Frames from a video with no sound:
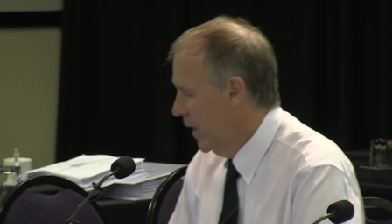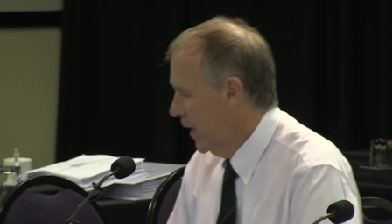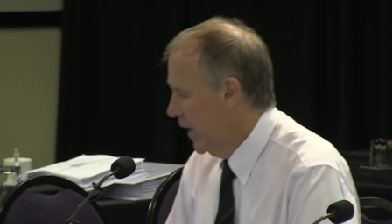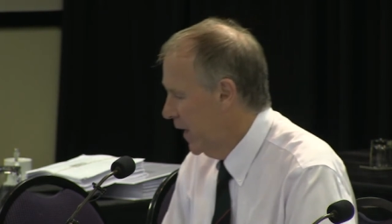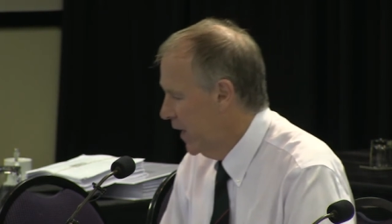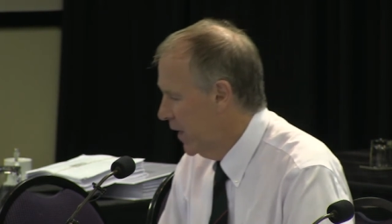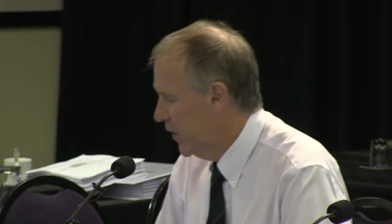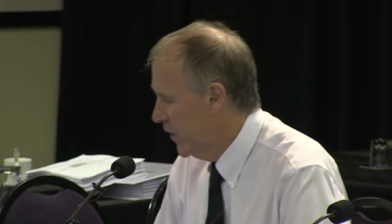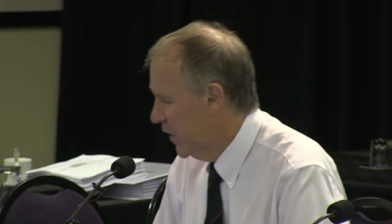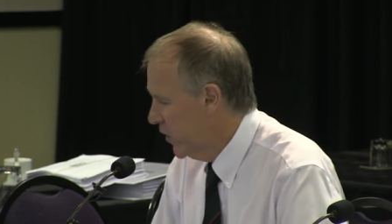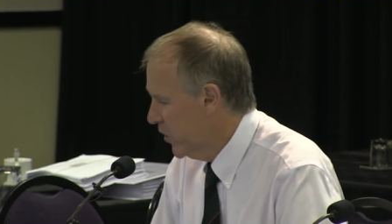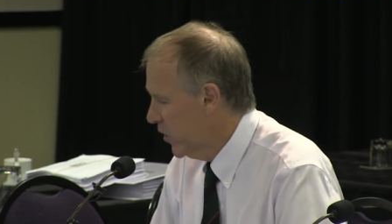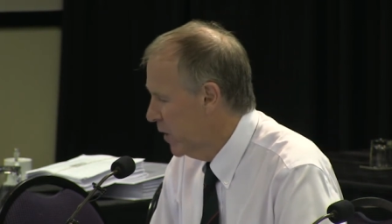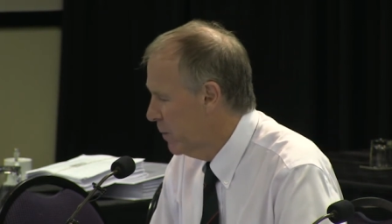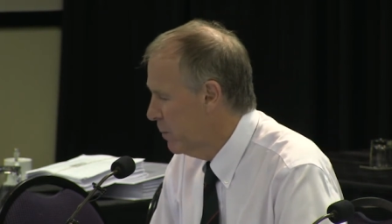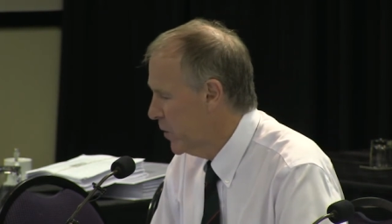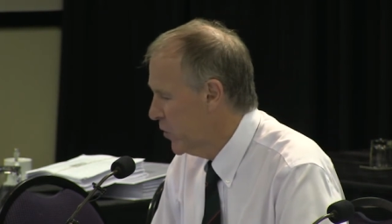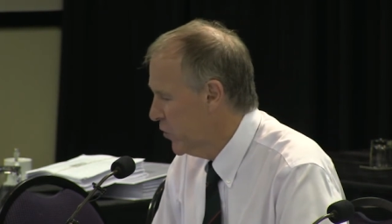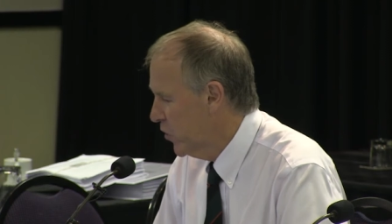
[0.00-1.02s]
In
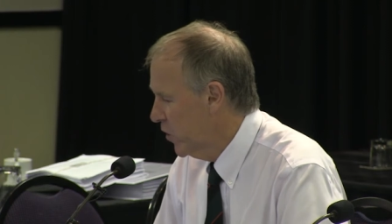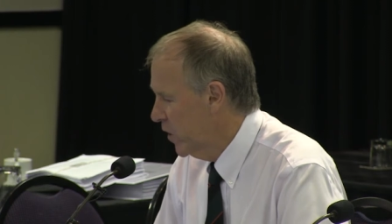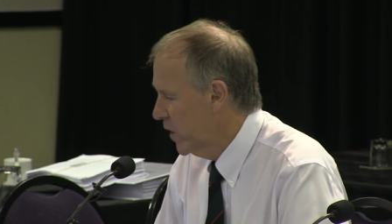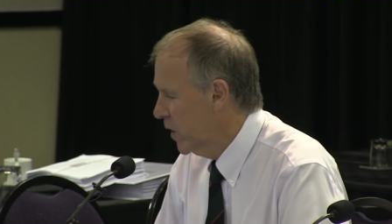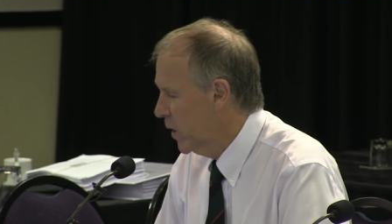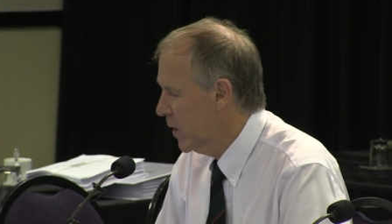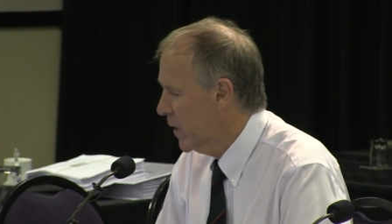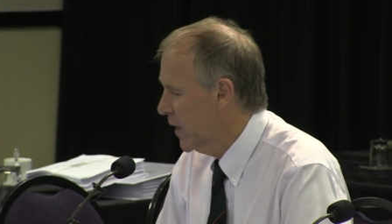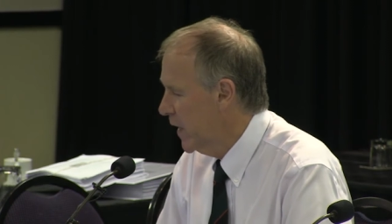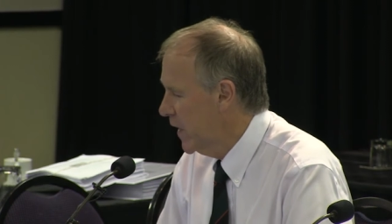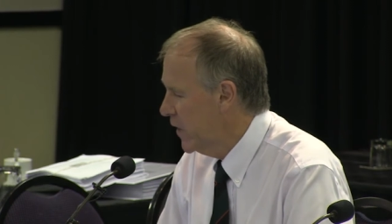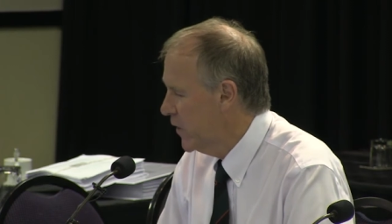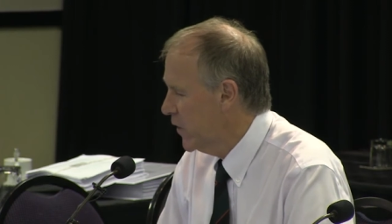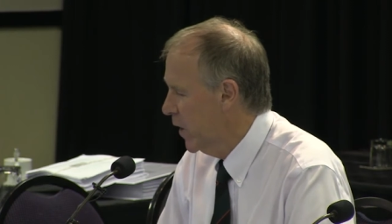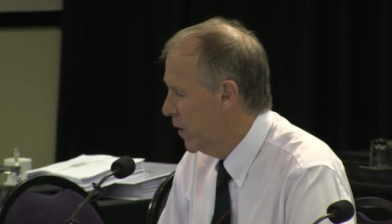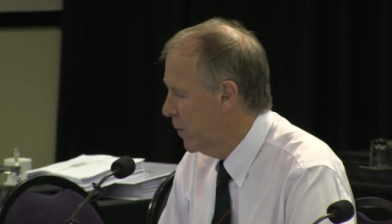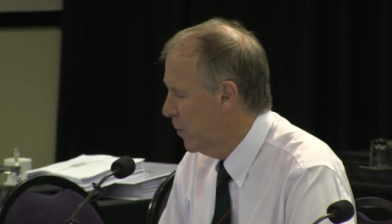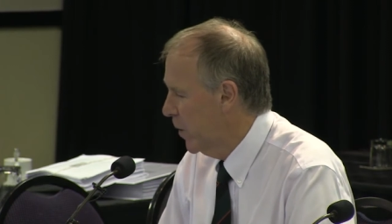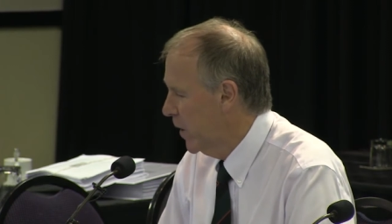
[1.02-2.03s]
addition, maternal
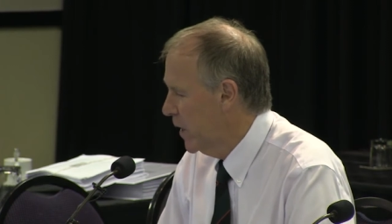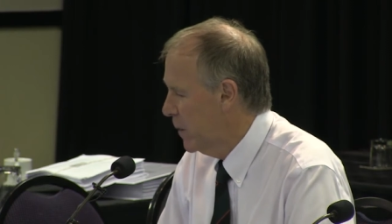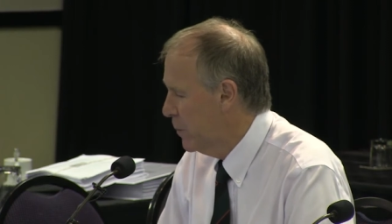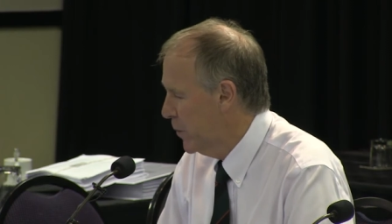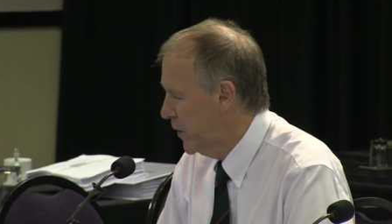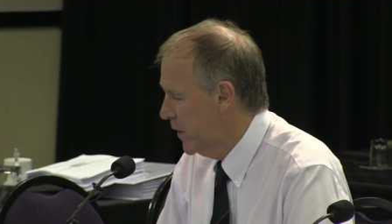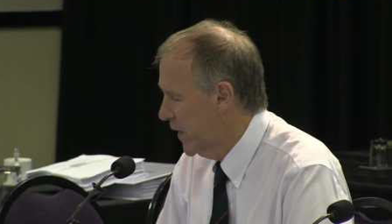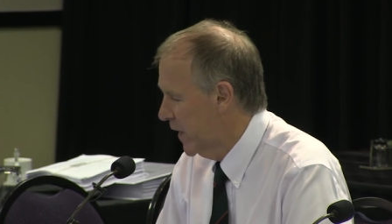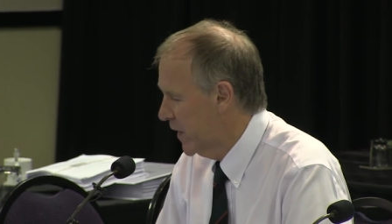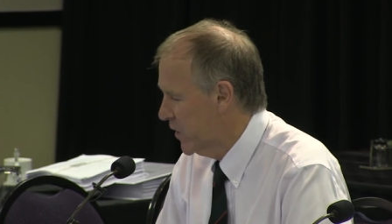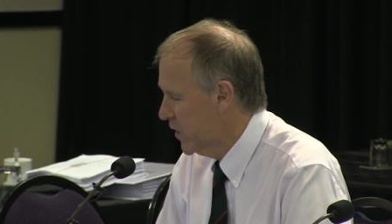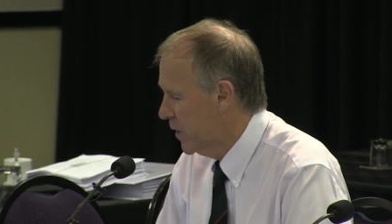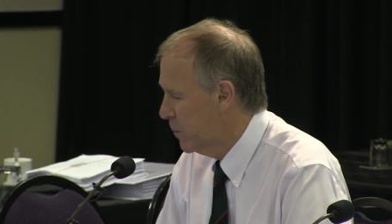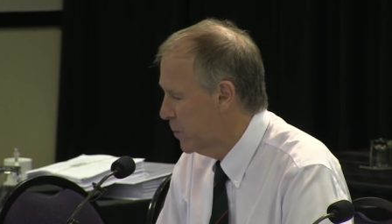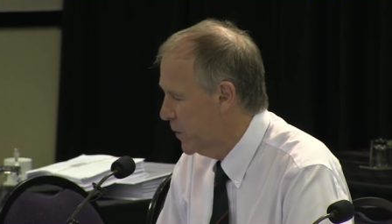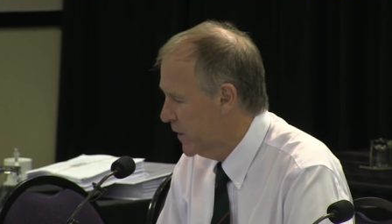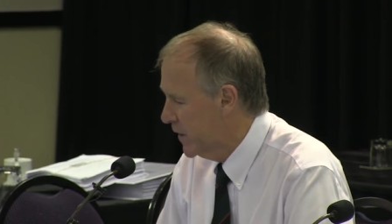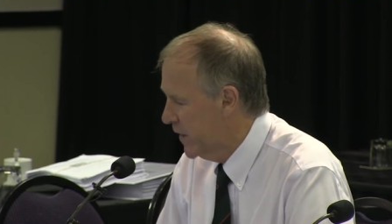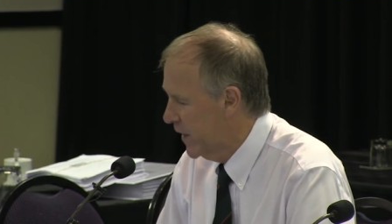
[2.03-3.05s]
ketone body production
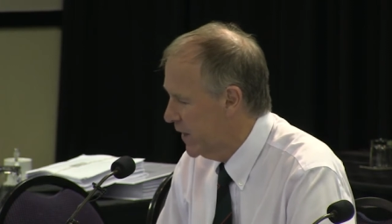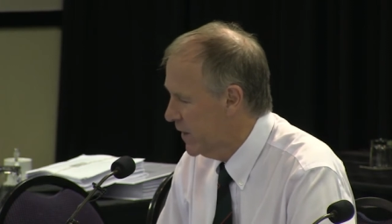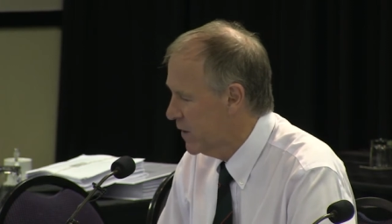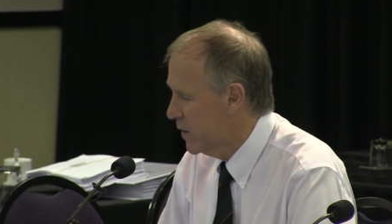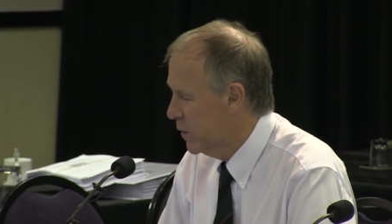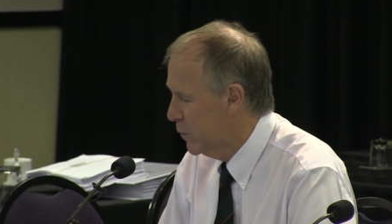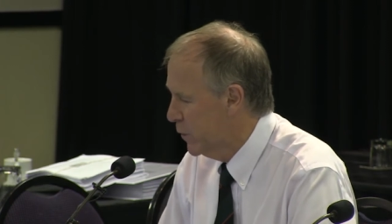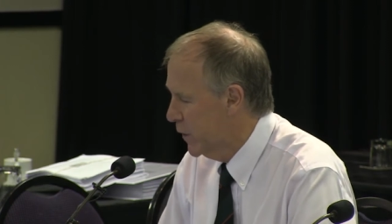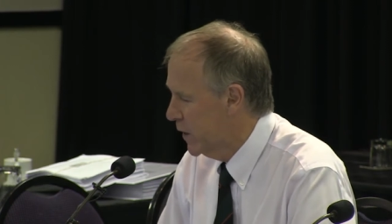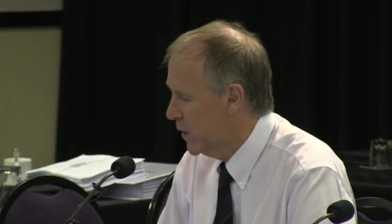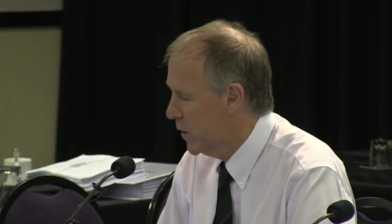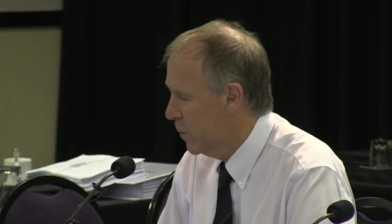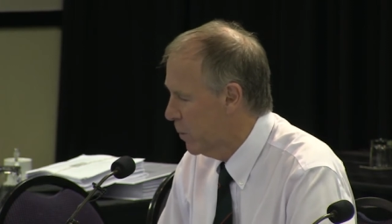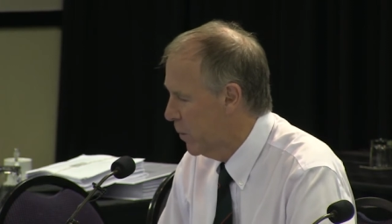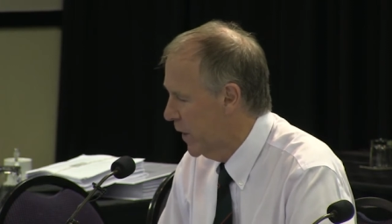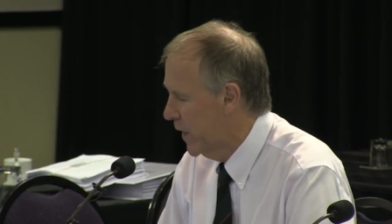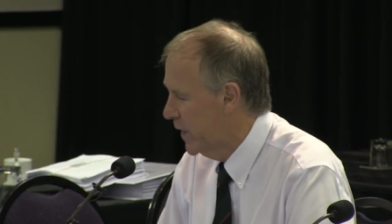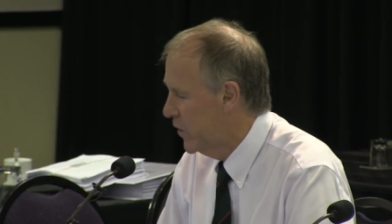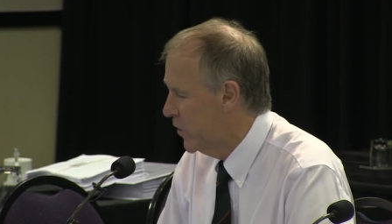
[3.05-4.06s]
protects the fetal
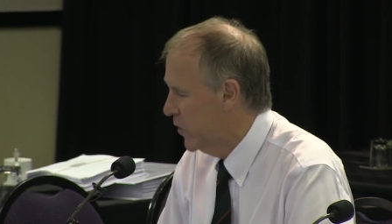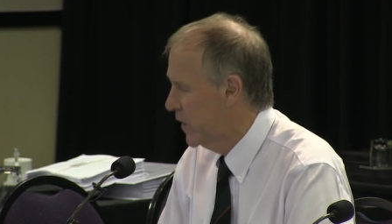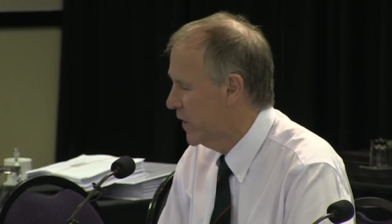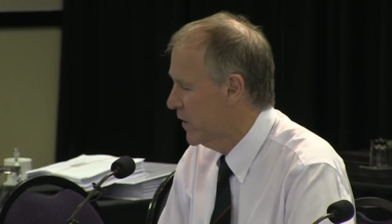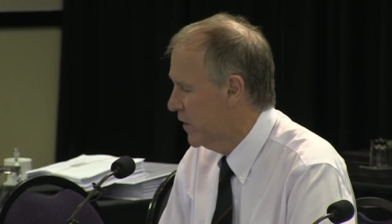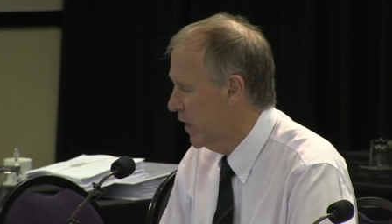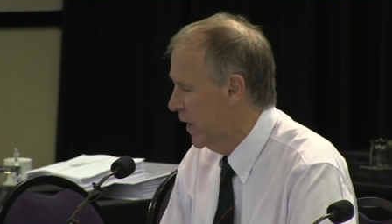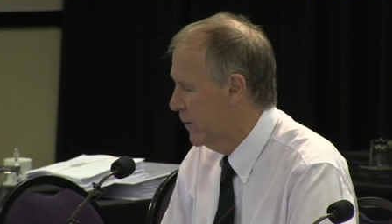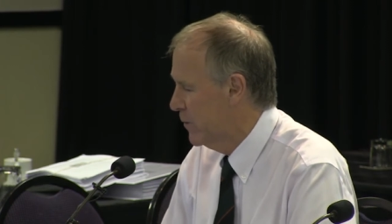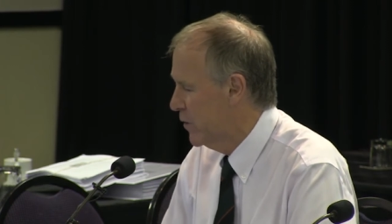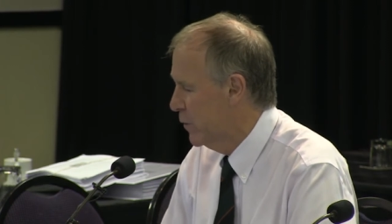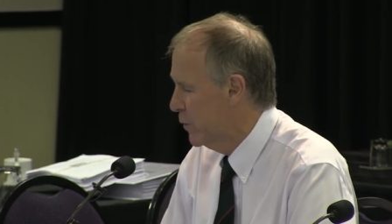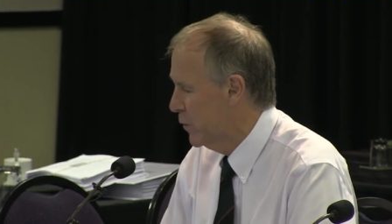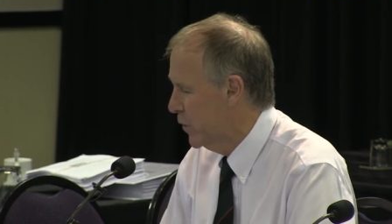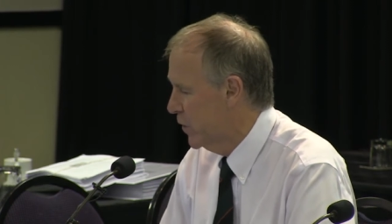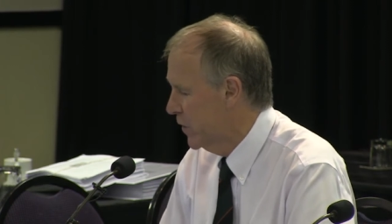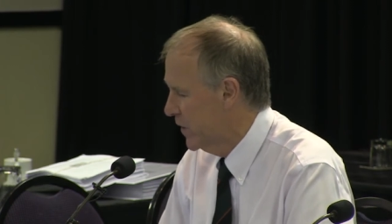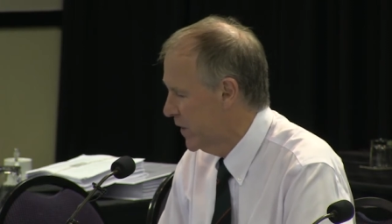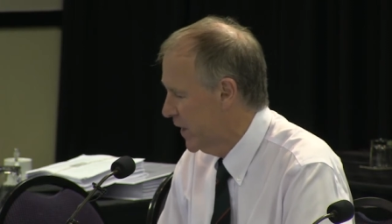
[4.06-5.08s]
brain during times of
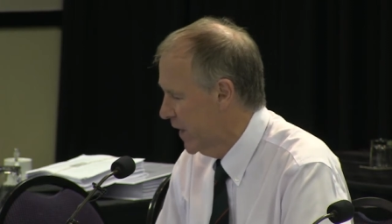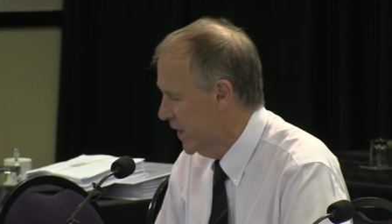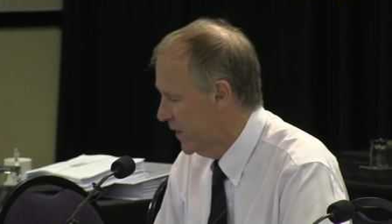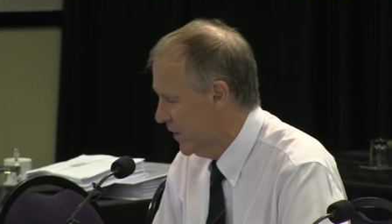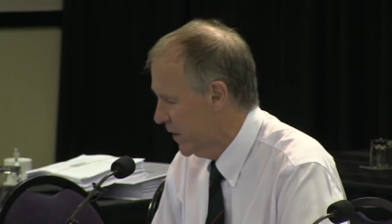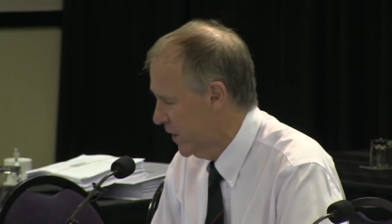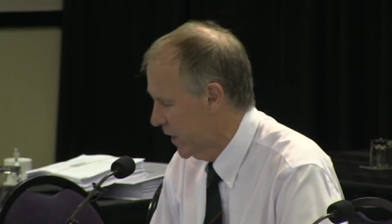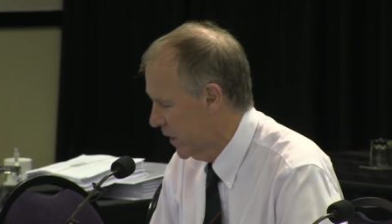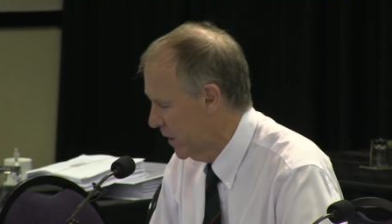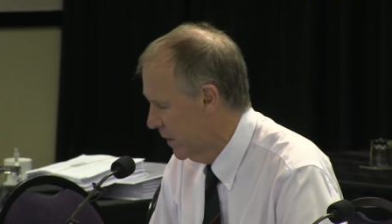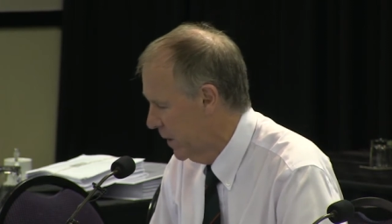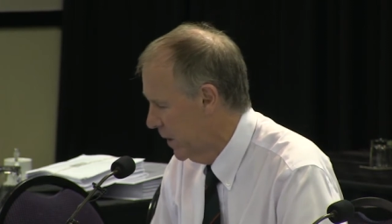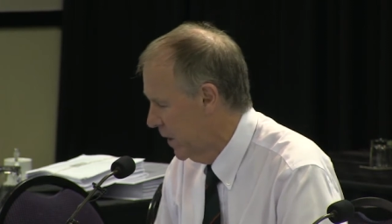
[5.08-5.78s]
food scarcity,